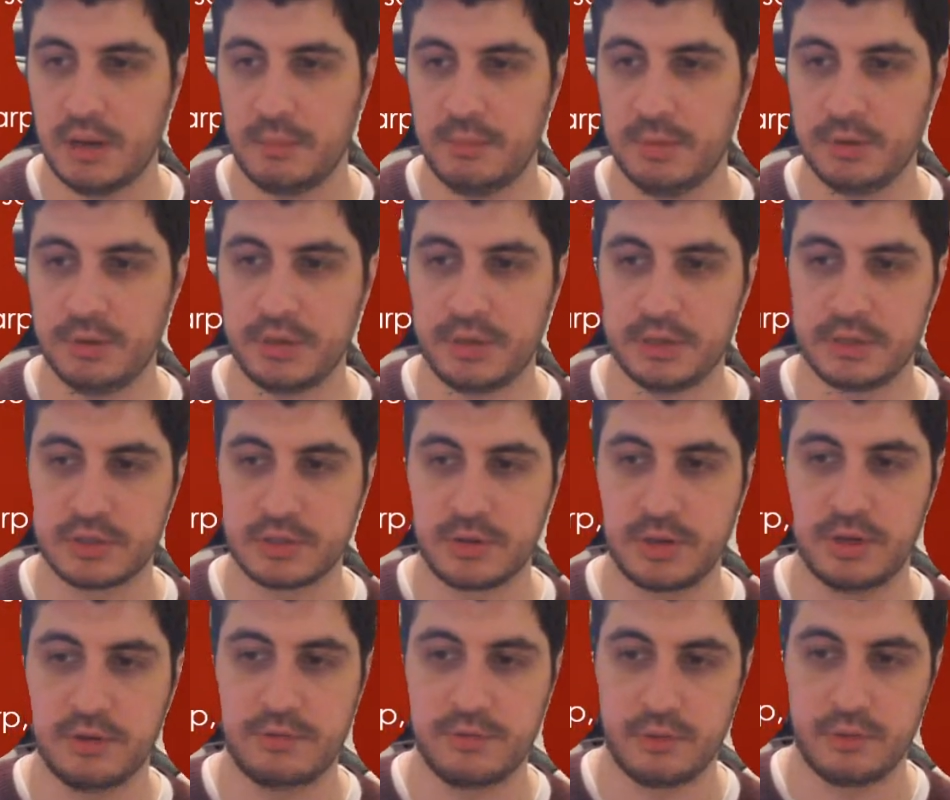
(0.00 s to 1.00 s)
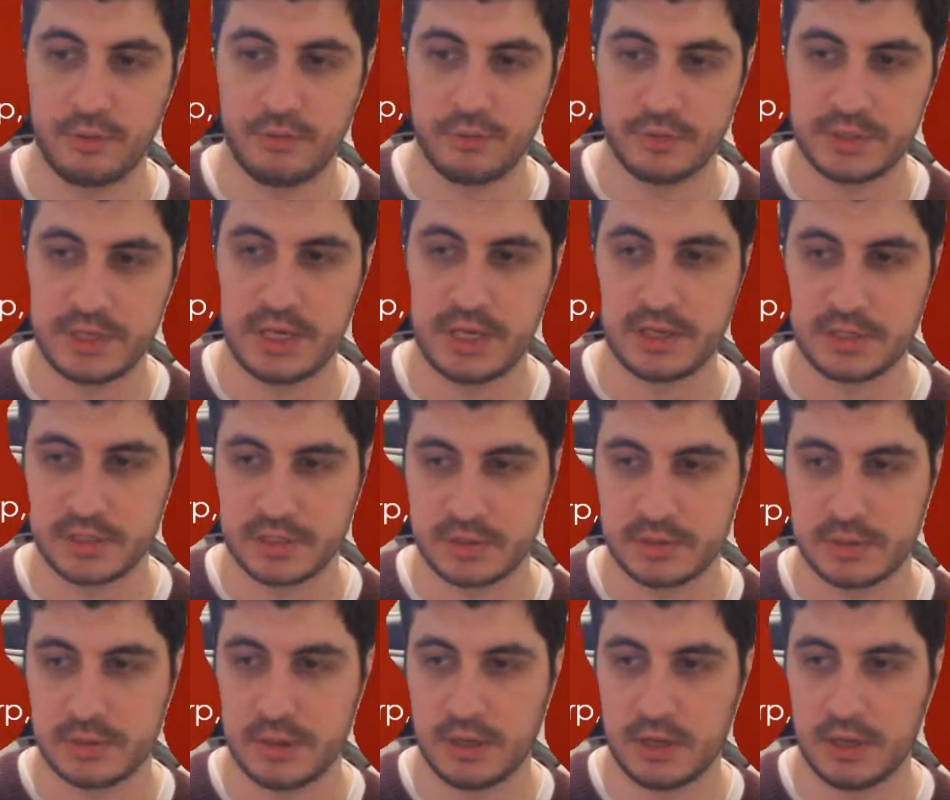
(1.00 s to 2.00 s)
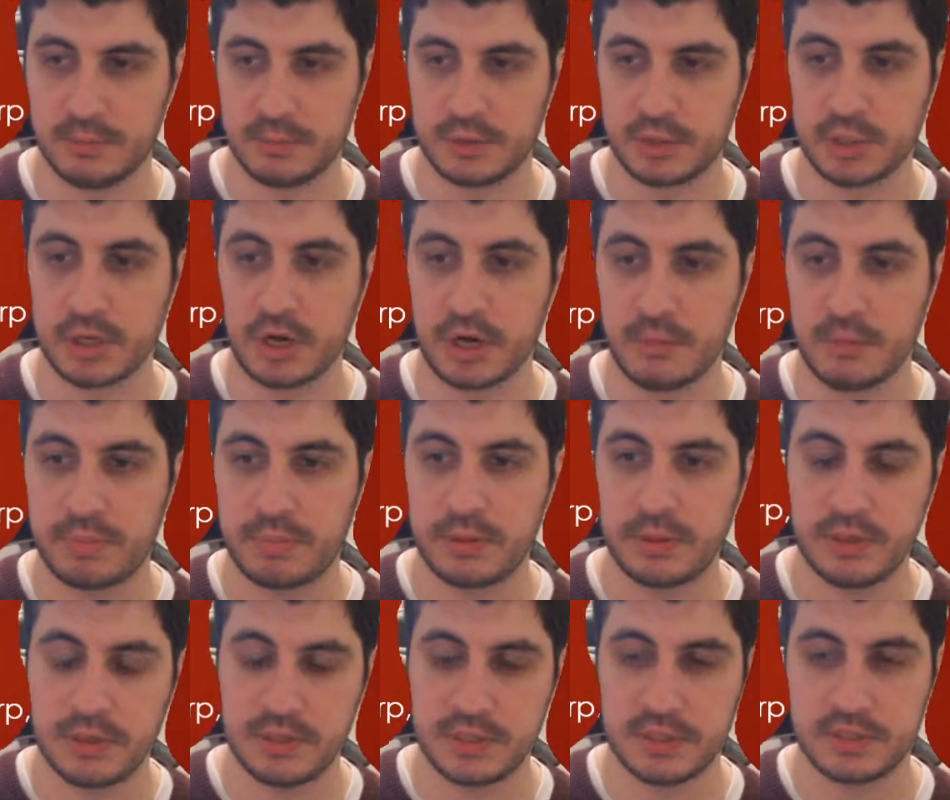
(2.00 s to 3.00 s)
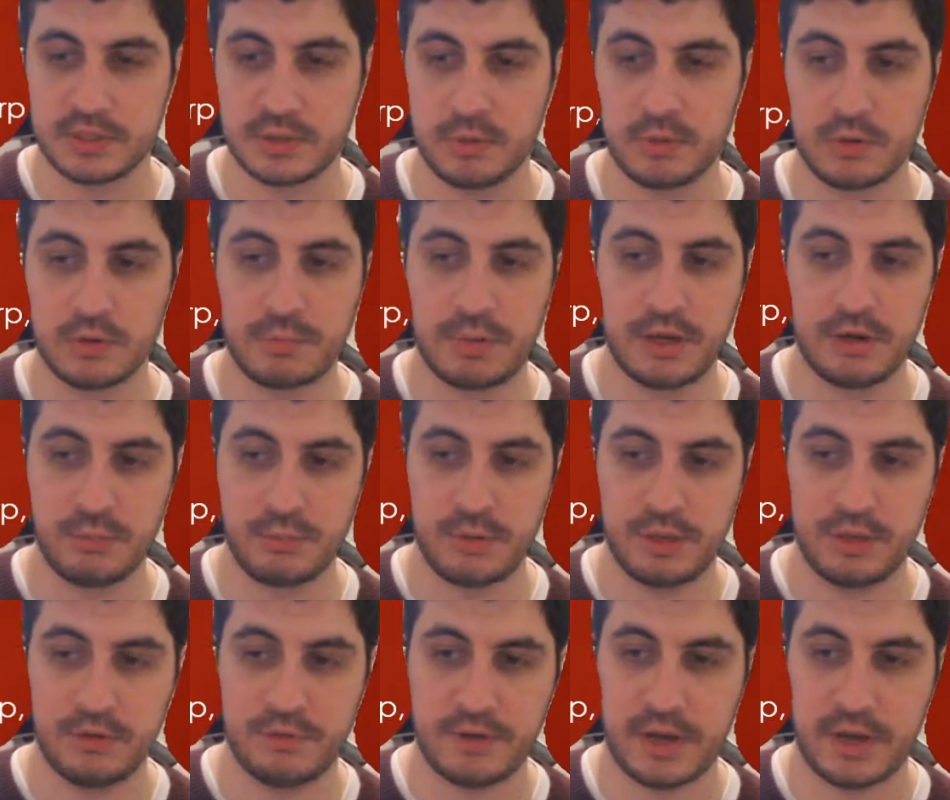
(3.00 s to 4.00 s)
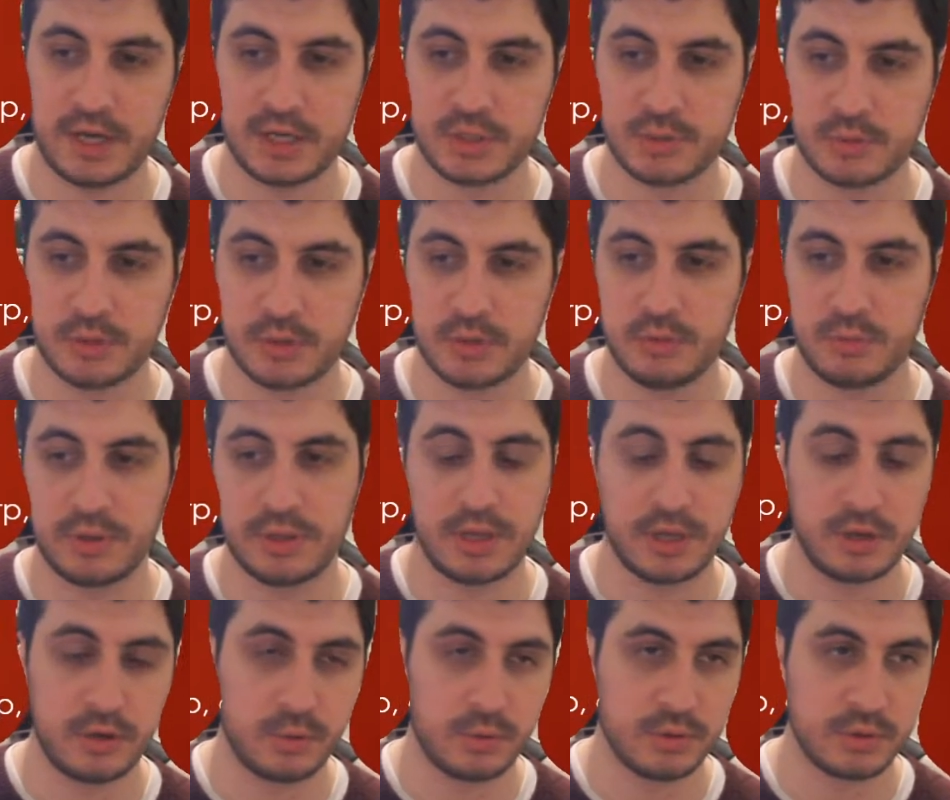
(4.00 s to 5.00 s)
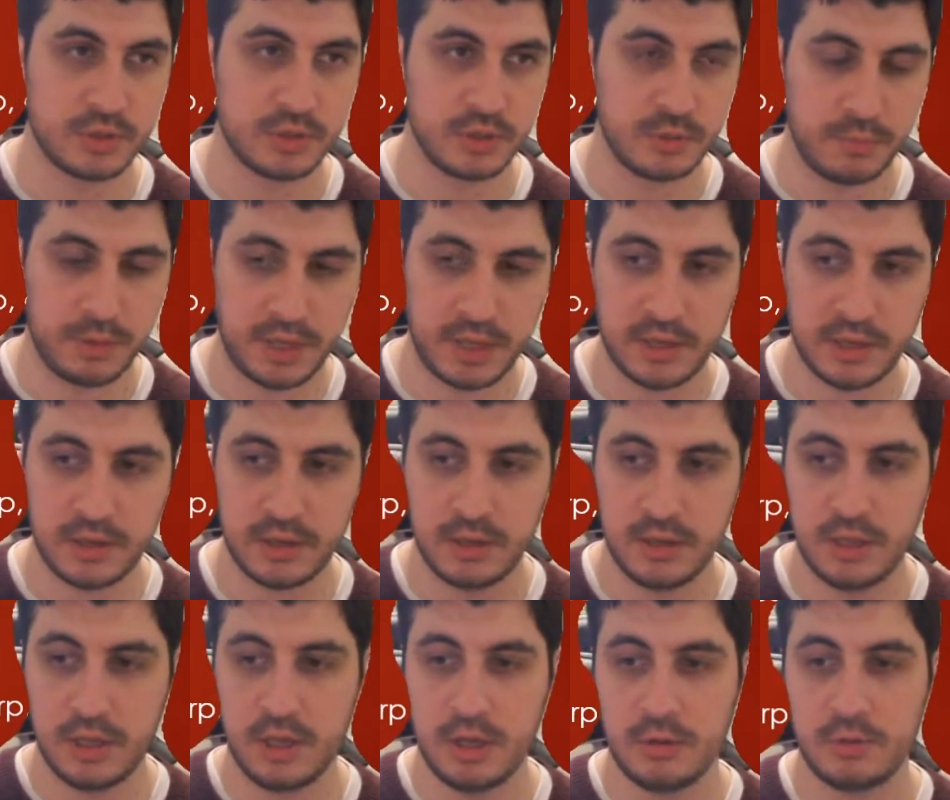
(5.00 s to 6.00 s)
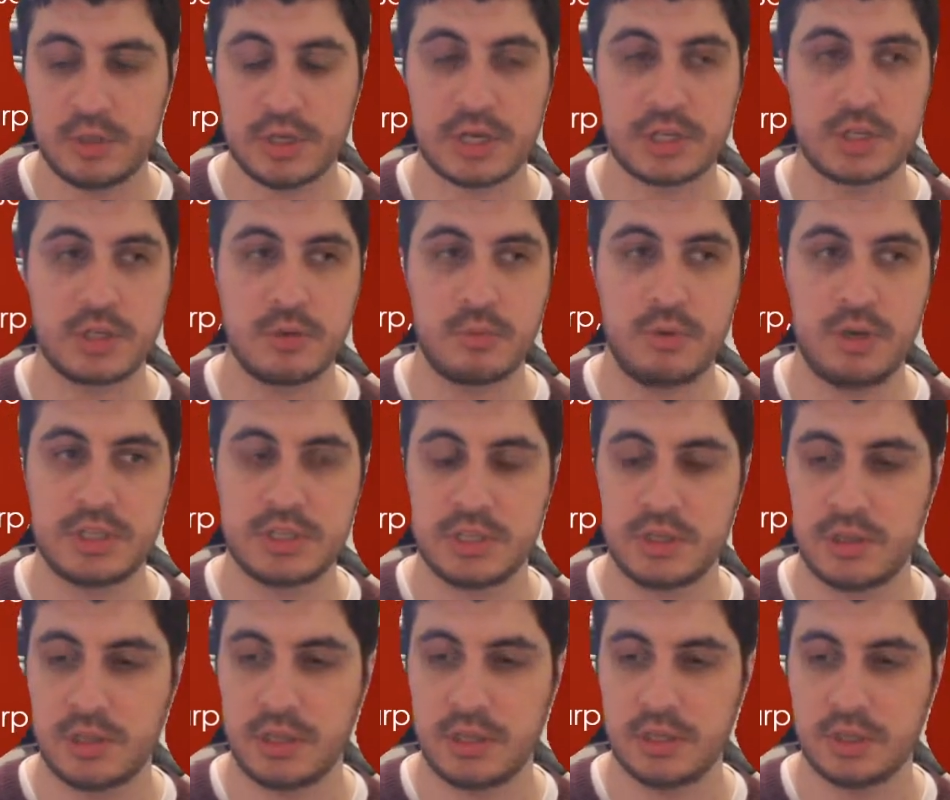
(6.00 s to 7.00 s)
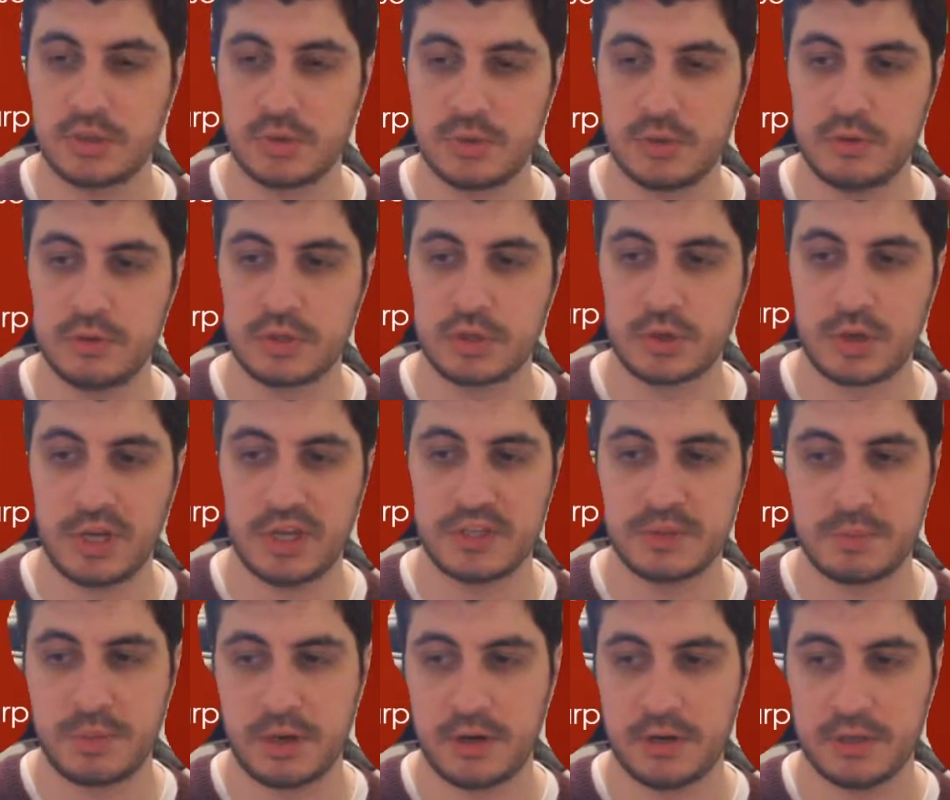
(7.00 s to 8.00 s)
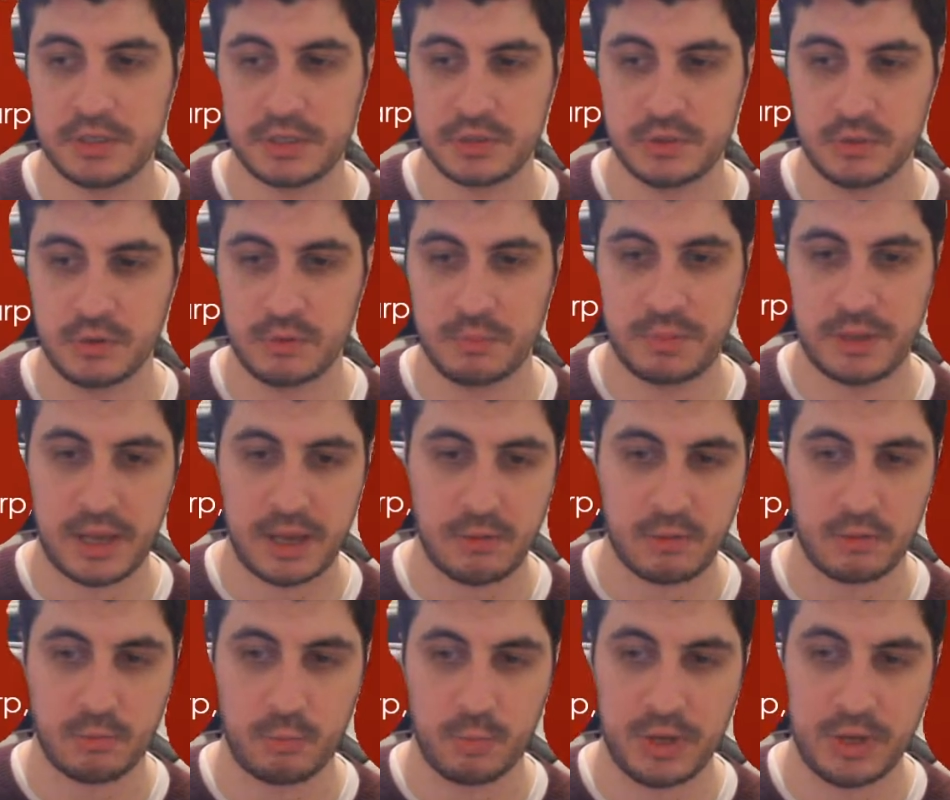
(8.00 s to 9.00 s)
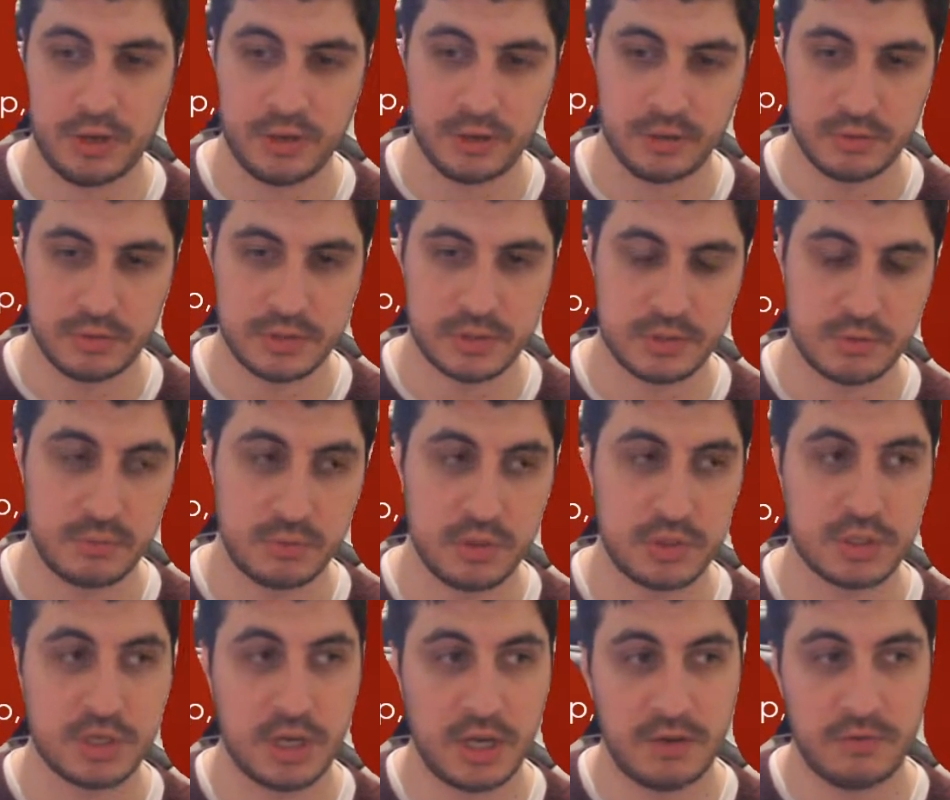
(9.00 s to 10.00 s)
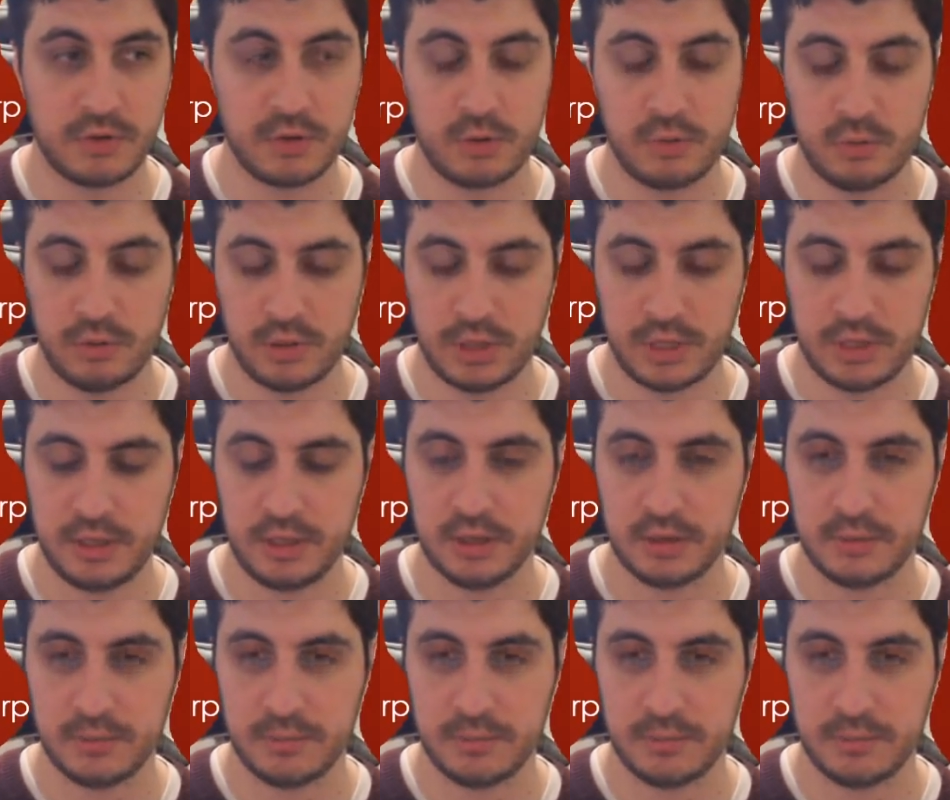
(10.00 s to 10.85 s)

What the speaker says: Building integrated photovoltaics. Sharp is a solar panel manufacturer with a headquarters in Japan, which actually recently introduced transparent solar power windows, which is kind of a cool idea.